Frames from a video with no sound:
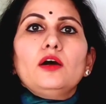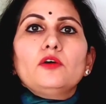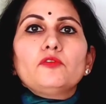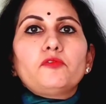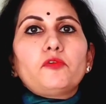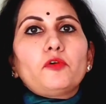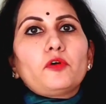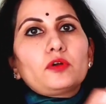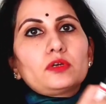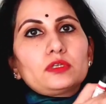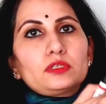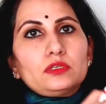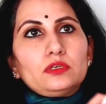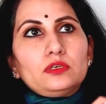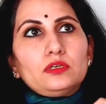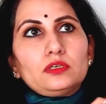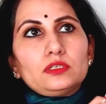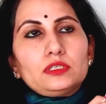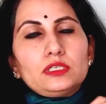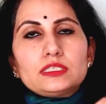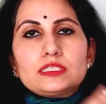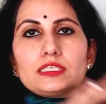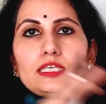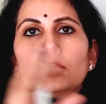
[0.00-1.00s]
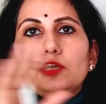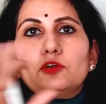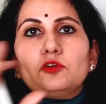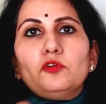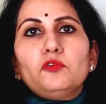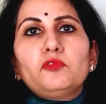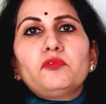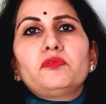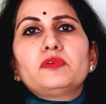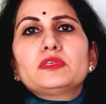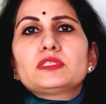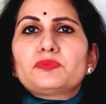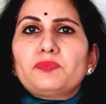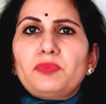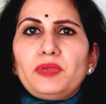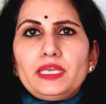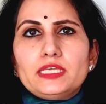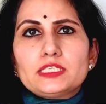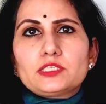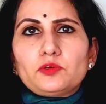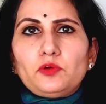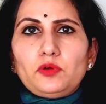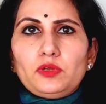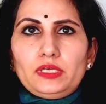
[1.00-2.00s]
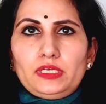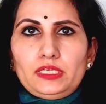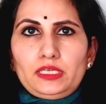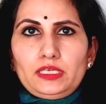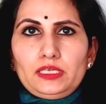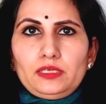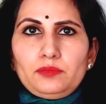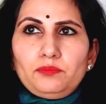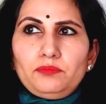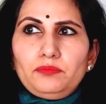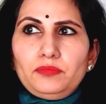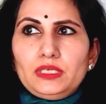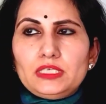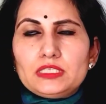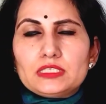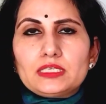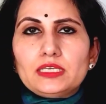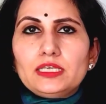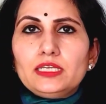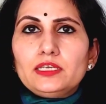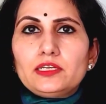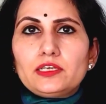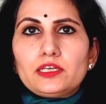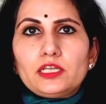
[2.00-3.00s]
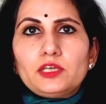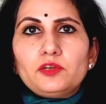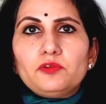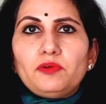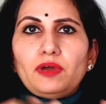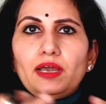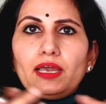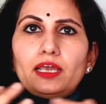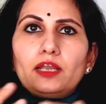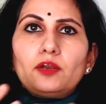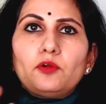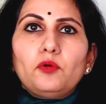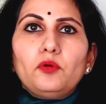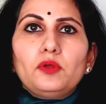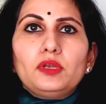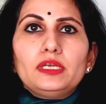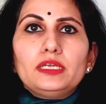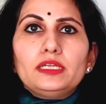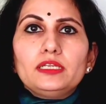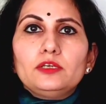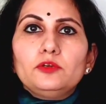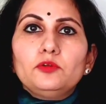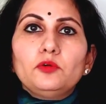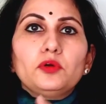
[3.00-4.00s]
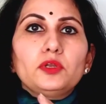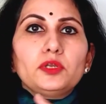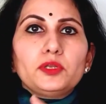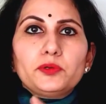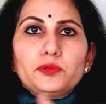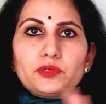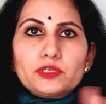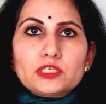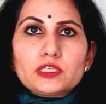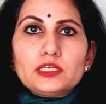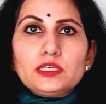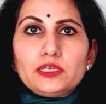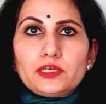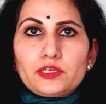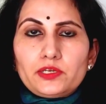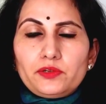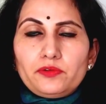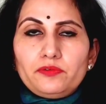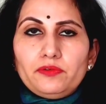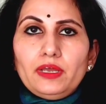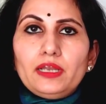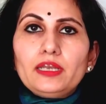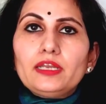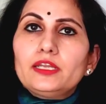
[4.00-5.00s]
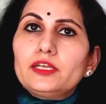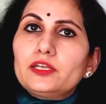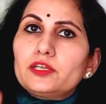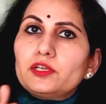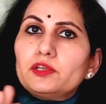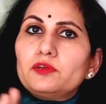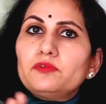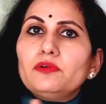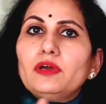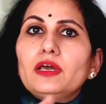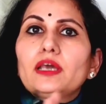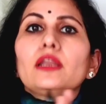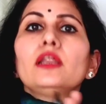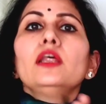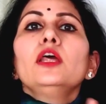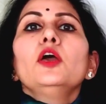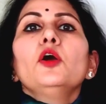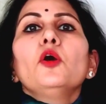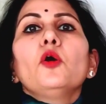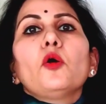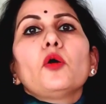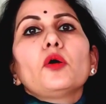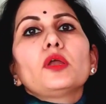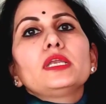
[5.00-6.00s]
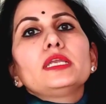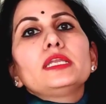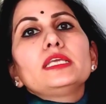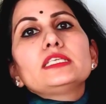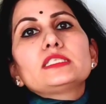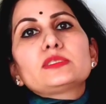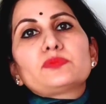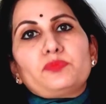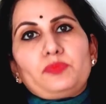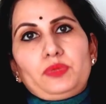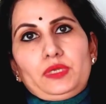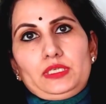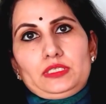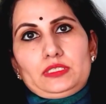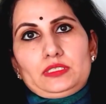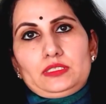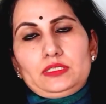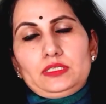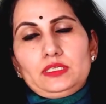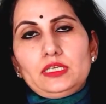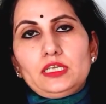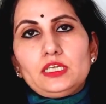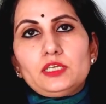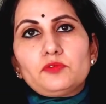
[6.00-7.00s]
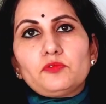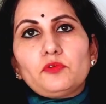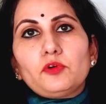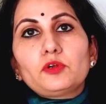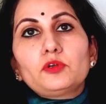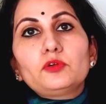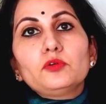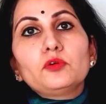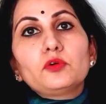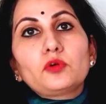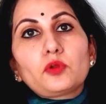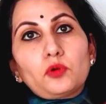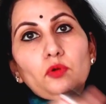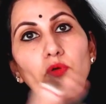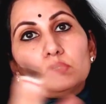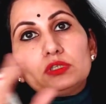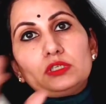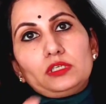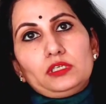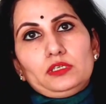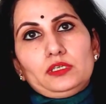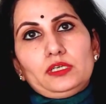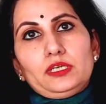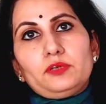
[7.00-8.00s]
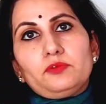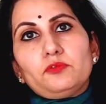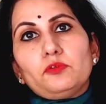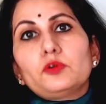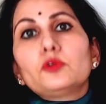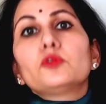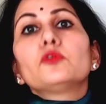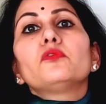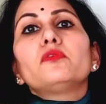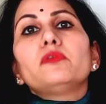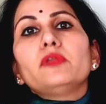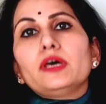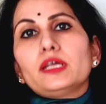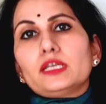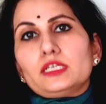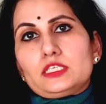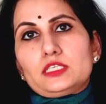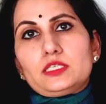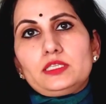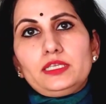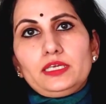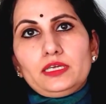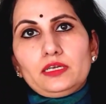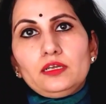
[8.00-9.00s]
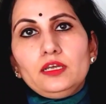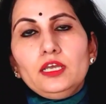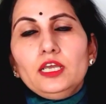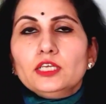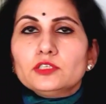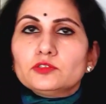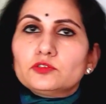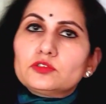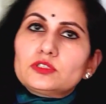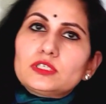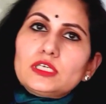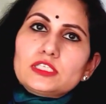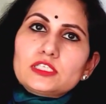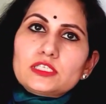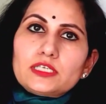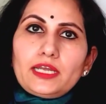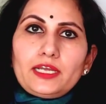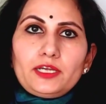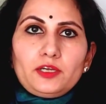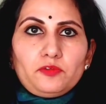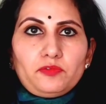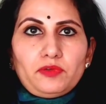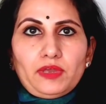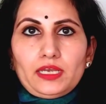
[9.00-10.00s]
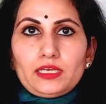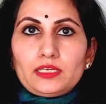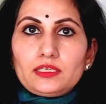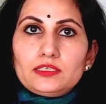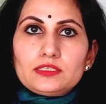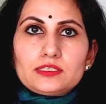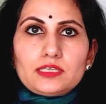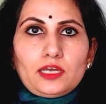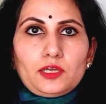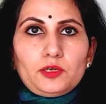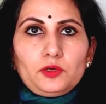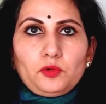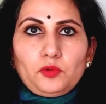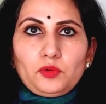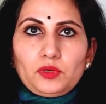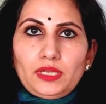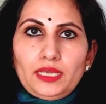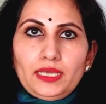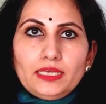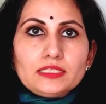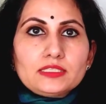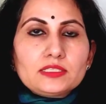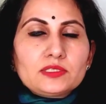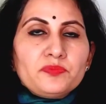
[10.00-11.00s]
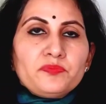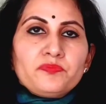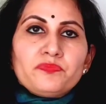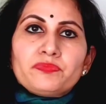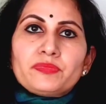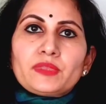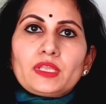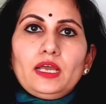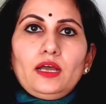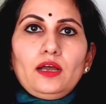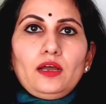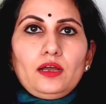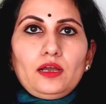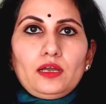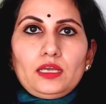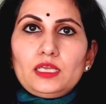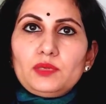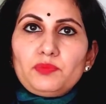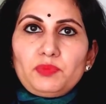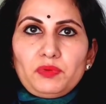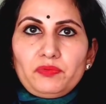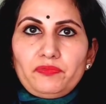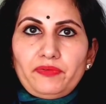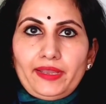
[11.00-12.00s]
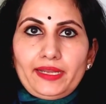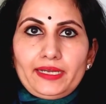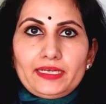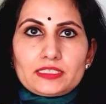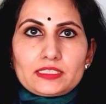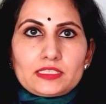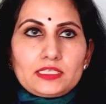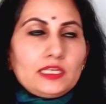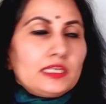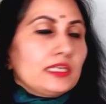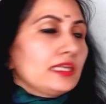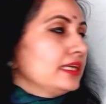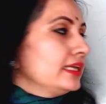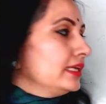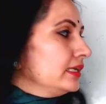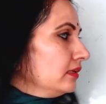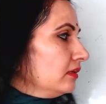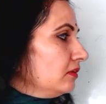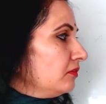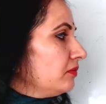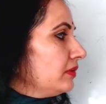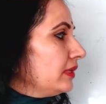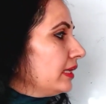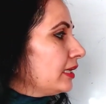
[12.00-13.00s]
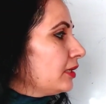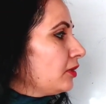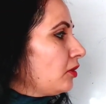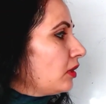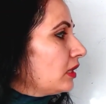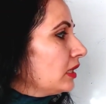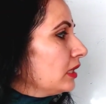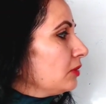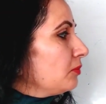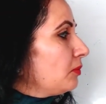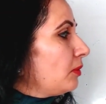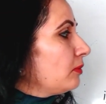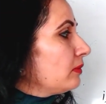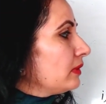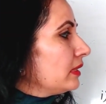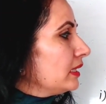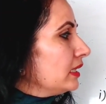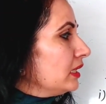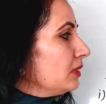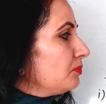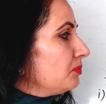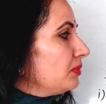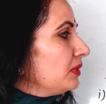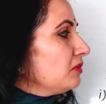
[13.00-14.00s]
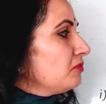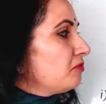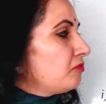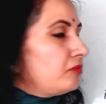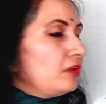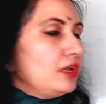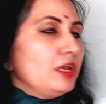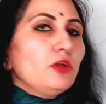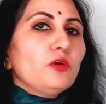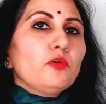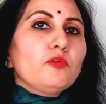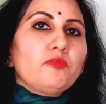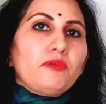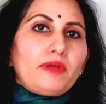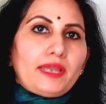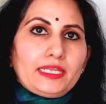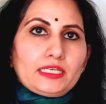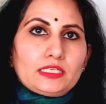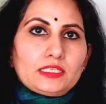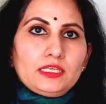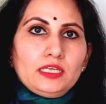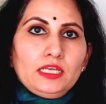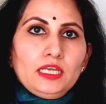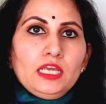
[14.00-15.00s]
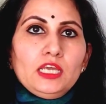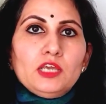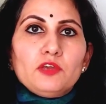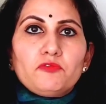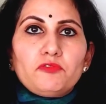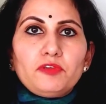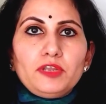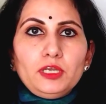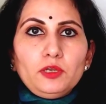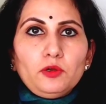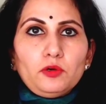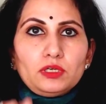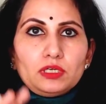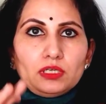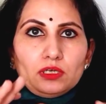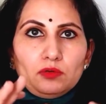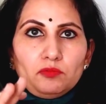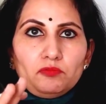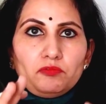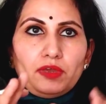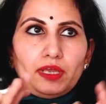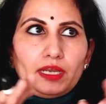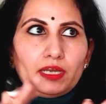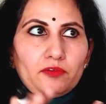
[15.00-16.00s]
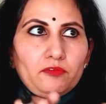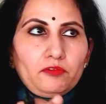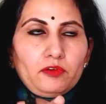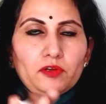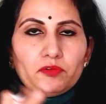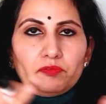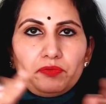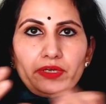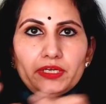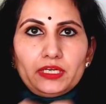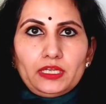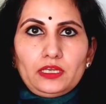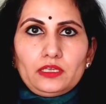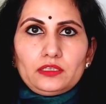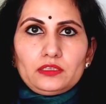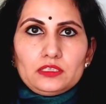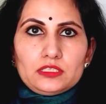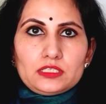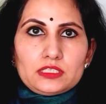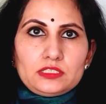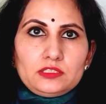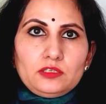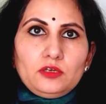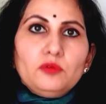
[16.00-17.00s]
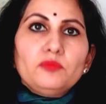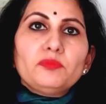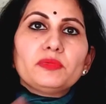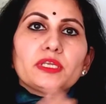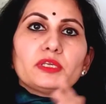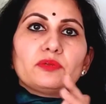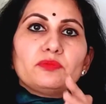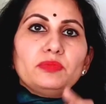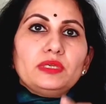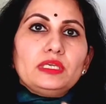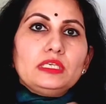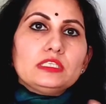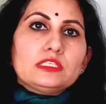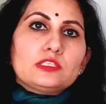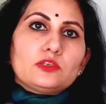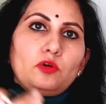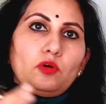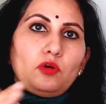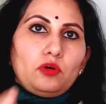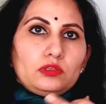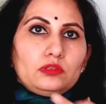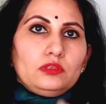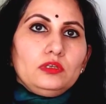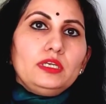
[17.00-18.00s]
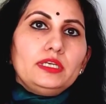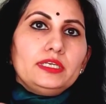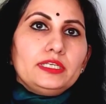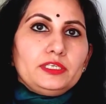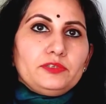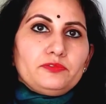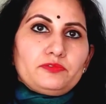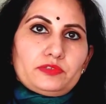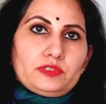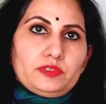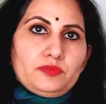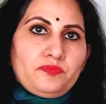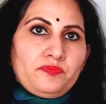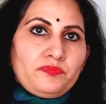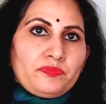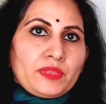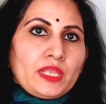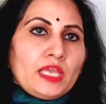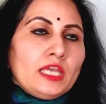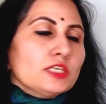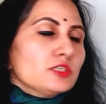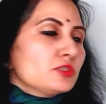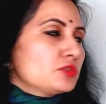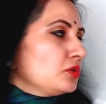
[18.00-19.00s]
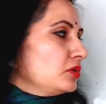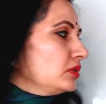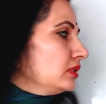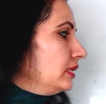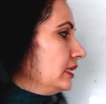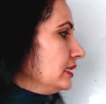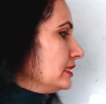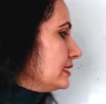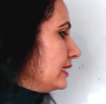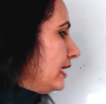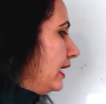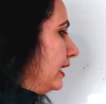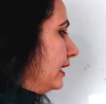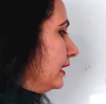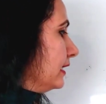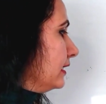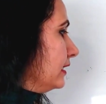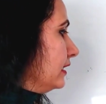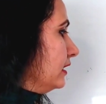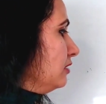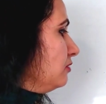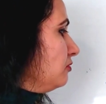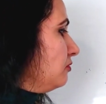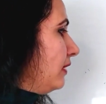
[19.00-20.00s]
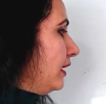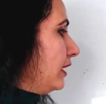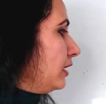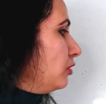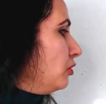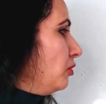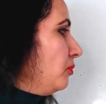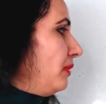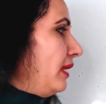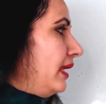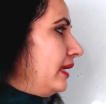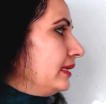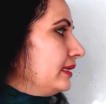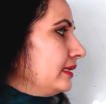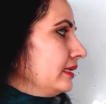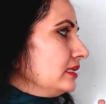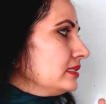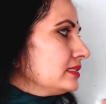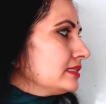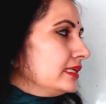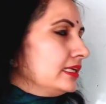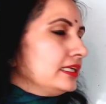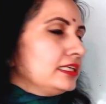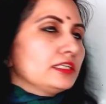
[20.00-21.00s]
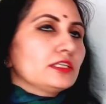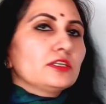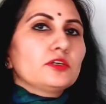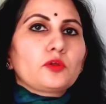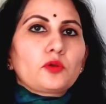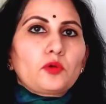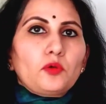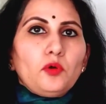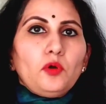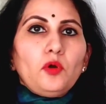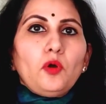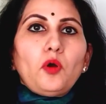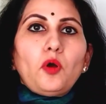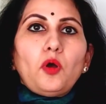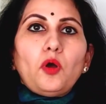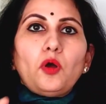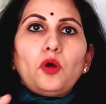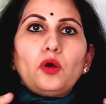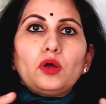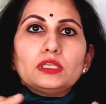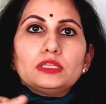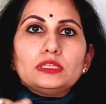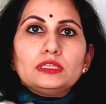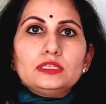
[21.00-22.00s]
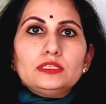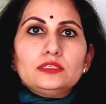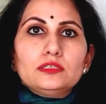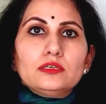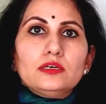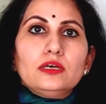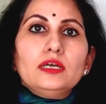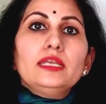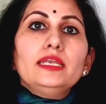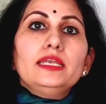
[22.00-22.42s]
for the sake of space only. Means it require only no nutrition it require only space. It want to grow there, it want to flourish there. So such kind of algae are known as epiphytes. Here we are talking about epiphyllophyte. Phyllo term, wherever we take this term, it means on the leaves. So this algae Phycopeltis, it grow on the